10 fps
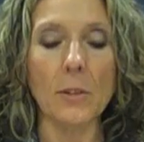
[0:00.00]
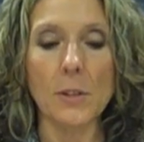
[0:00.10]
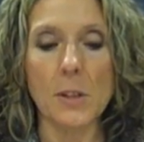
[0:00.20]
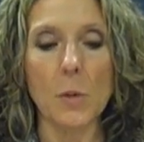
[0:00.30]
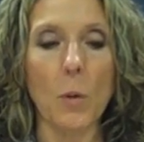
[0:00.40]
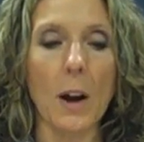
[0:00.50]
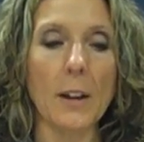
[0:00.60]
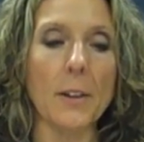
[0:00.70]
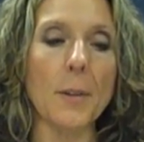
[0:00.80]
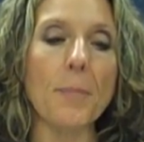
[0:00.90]
you'll see why
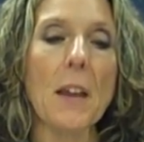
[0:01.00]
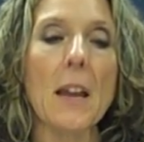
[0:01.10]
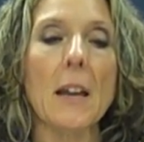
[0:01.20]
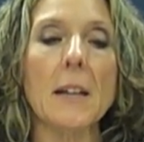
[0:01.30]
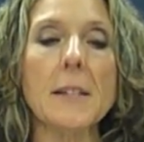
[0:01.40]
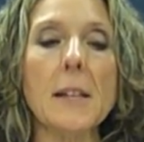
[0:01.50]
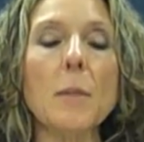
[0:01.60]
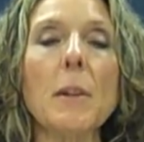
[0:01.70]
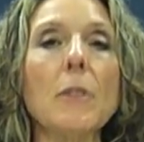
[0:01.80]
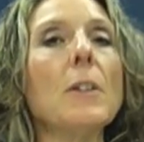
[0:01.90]
here.
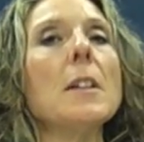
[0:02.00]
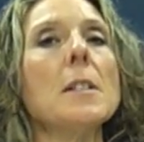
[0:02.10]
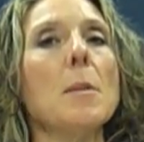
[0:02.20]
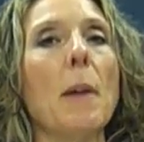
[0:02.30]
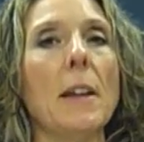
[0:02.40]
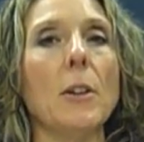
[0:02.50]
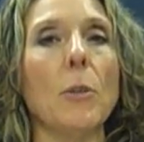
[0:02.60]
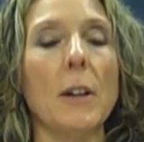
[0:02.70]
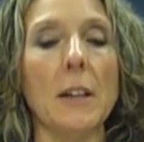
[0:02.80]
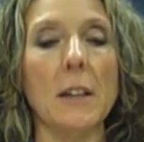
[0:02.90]
Acetaminophen is the main
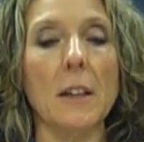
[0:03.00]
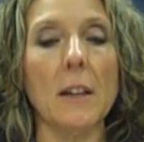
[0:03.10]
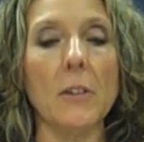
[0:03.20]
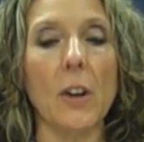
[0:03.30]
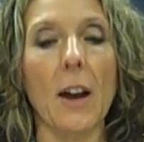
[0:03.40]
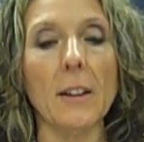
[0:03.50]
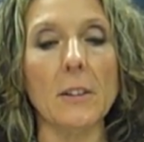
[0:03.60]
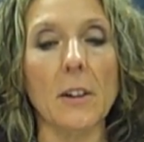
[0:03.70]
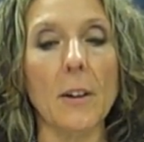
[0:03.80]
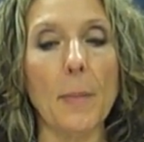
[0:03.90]
ingredient in
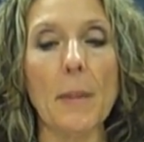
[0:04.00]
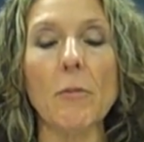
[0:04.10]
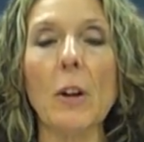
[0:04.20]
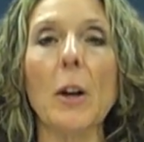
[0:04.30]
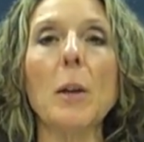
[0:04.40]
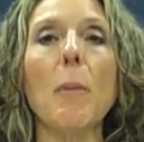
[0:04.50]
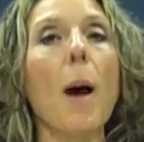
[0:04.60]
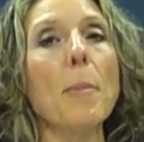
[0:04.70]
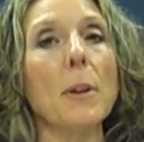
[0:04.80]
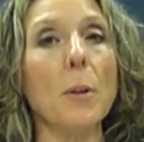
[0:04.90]
Tylenol, a very
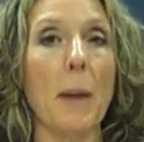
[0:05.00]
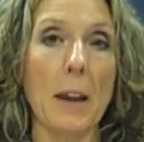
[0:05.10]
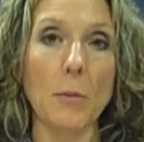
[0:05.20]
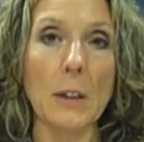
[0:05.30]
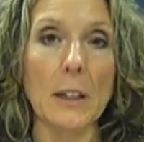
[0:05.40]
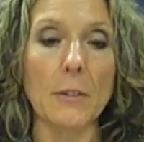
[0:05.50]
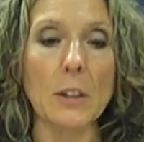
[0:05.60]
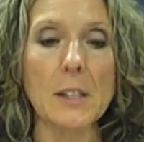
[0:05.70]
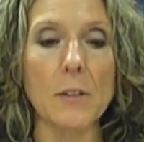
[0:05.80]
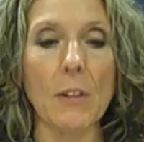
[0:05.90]
popular pain reliever.
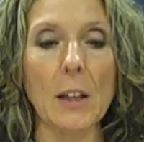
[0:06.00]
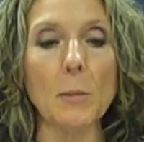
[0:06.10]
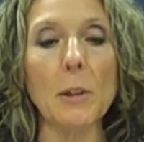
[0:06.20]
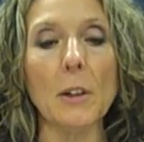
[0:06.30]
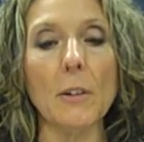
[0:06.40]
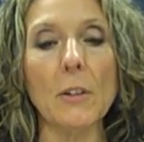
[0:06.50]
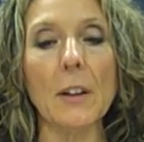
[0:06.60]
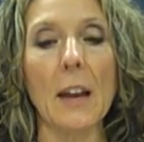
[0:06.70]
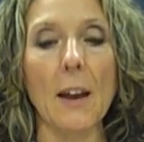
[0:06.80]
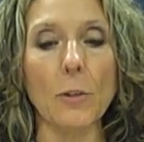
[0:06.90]
It's available over the
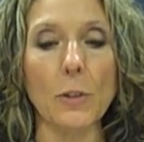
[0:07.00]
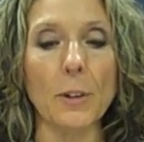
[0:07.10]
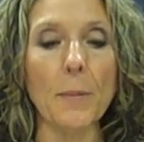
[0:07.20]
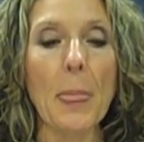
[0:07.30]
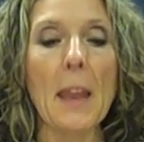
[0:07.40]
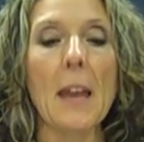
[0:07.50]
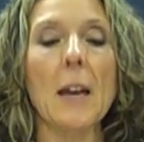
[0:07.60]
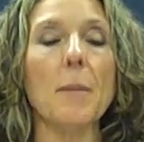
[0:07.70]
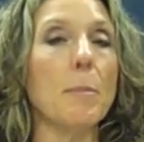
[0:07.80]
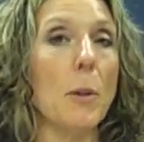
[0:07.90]
counter.
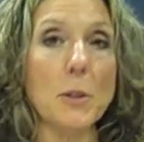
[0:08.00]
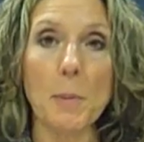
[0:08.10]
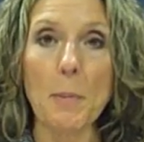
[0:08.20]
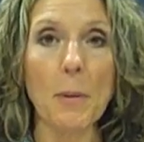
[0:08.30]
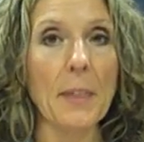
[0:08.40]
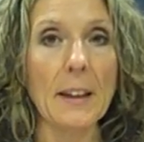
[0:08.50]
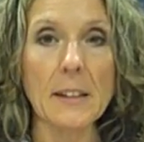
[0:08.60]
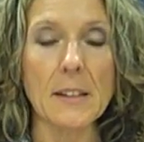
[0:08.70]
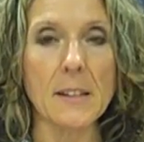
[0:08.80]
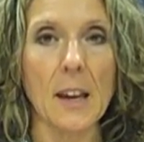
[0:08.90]
Most people think
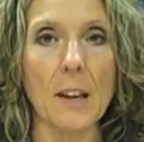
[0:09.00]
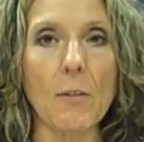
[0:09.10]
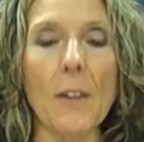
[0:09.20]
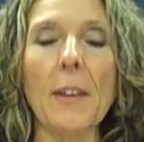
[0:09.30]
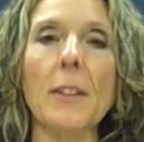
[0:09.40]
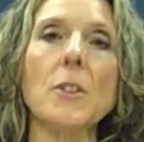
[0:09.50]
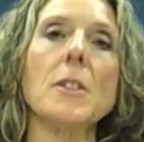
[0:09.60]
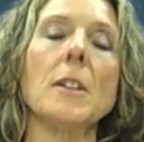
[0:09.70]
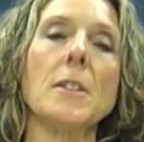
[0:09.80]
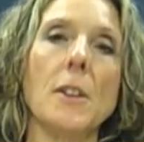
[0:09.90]
it's safe. I think there's
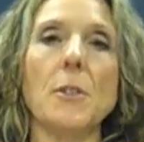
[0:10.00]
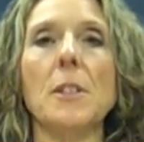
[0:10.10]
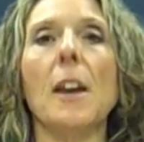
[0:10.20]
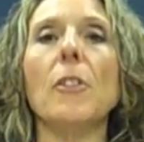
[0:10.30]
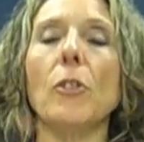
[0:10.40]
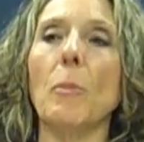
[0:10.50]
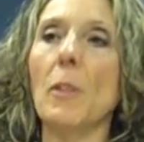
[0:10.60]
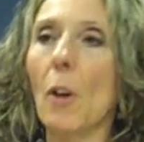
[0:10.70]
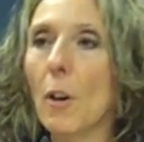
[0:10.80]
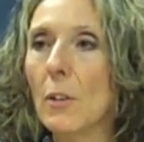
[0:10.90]
an association
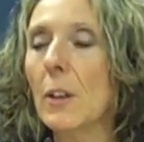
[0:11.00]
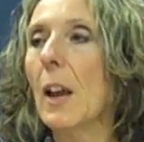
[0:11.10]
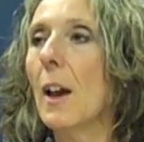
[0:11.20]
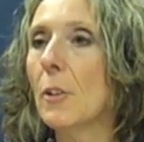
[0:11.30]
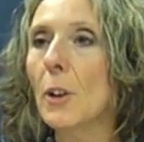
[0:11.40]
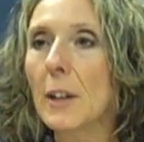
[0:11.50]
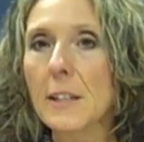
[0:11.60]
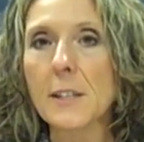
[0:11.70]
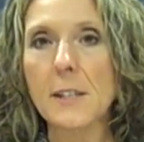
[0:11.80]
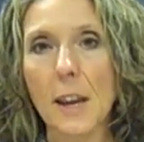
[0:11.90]
with over-the-counter
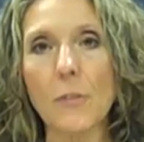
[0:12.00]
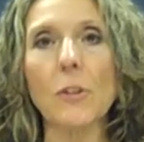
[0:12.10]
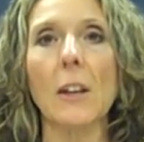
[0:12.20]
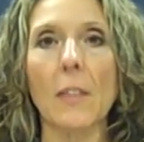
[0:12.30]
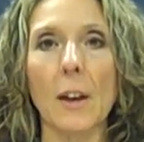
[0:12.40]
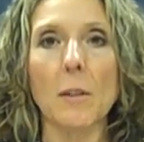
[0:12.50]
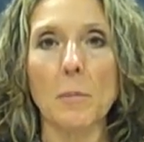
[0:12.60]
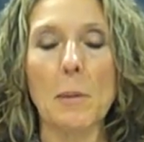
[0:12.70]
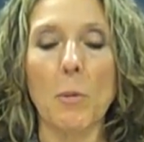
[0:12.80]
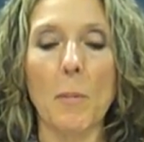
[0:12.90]
and safety that
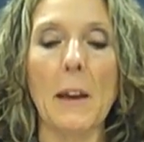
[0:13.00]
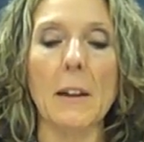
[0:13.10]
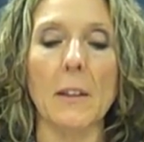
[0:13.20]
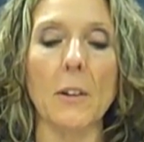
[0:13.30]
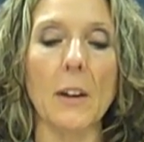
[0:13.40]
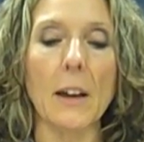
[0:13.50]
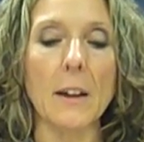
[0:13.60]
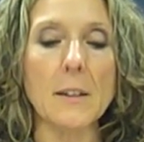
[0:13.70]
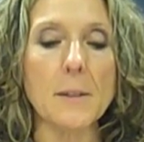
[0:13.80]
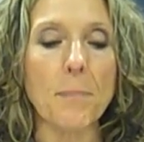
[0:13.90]
people make in their
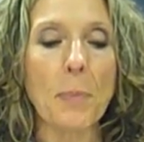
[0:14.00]
heads.